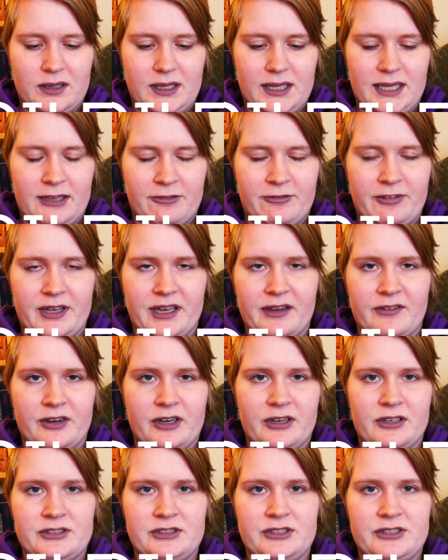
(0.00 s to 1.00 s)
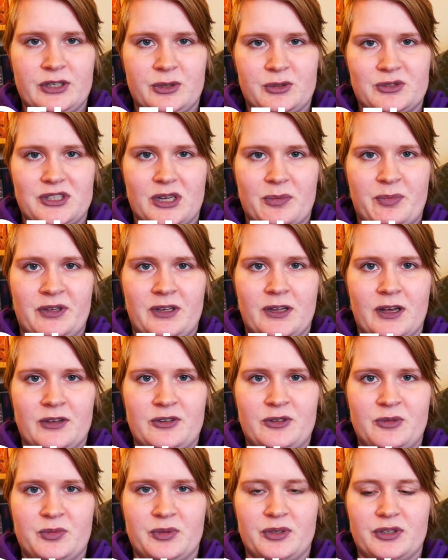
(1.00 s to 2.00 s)
if he ever shows up in the
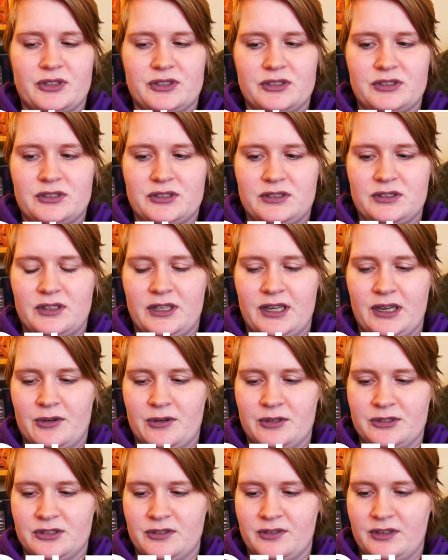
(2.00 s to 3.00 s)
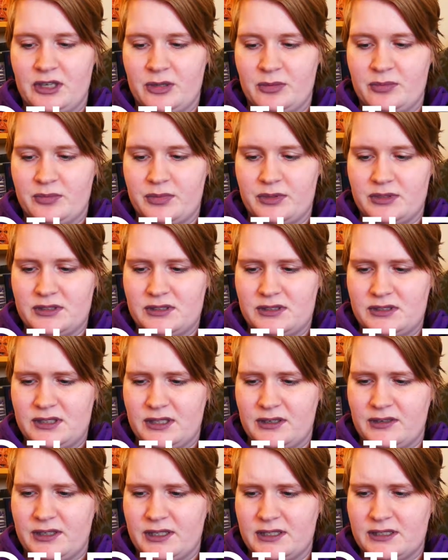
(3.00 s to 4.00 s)
other books, the Heroes of Olympus
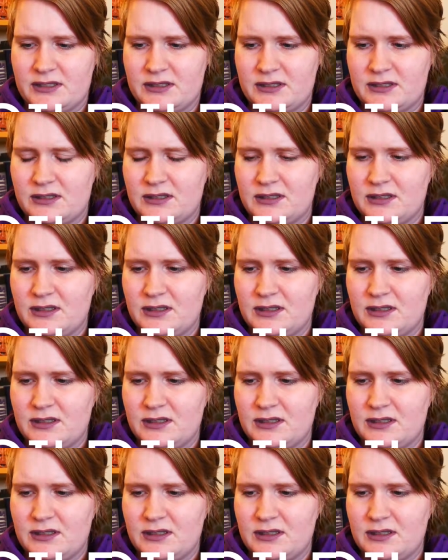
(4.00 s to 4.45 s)
series,